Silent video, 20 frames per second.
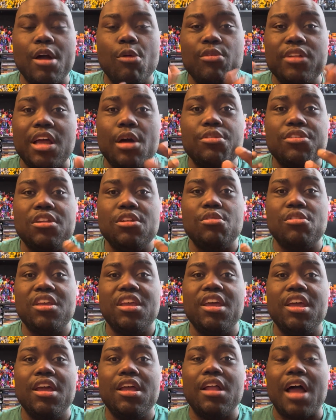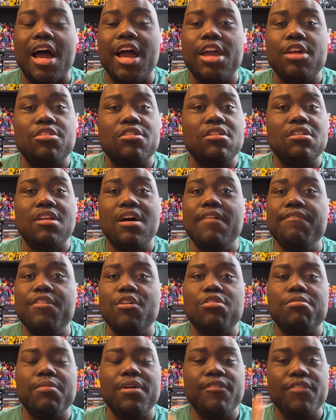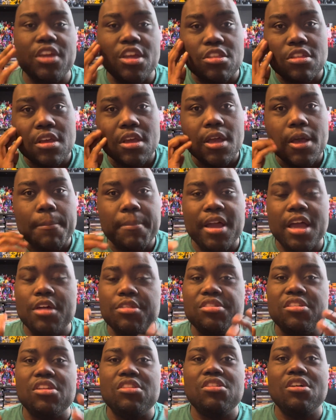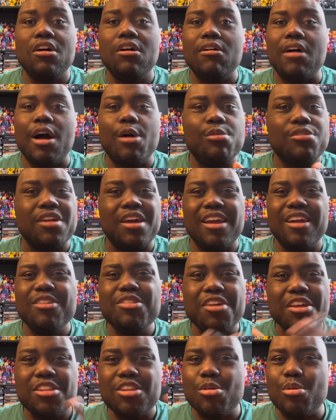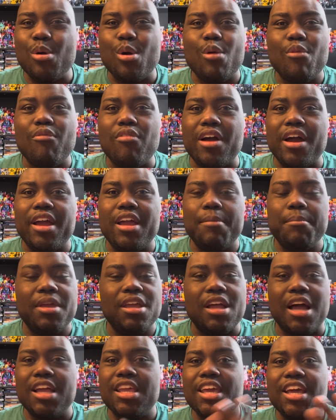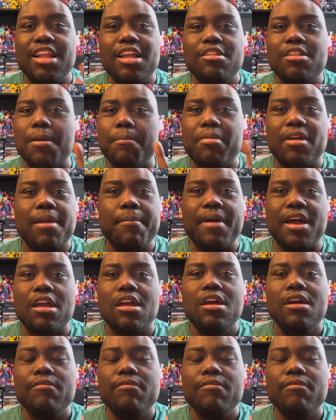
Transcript: When I was a little kid, I used to love those movies, but as an adult, I was like, I thought they were alright. I mean, I get it, they bring back